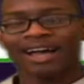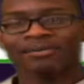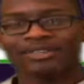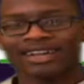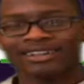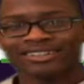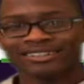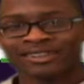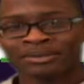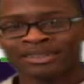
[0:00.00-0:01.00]
I'm Darius
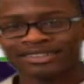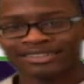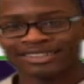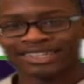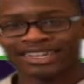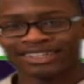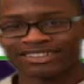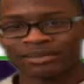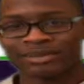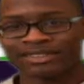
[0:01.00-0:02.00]
Presentation, senior at
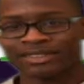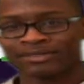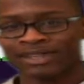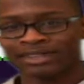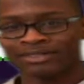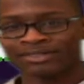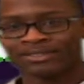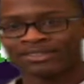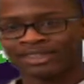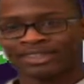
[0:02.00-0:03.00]
J.P. Stevens High
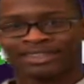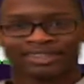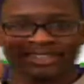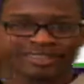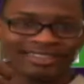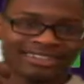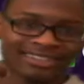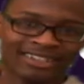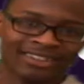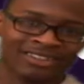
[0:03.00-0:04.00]
School, and this is
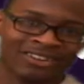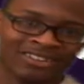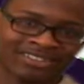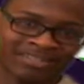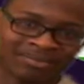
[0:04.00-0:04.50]
Teen Talk.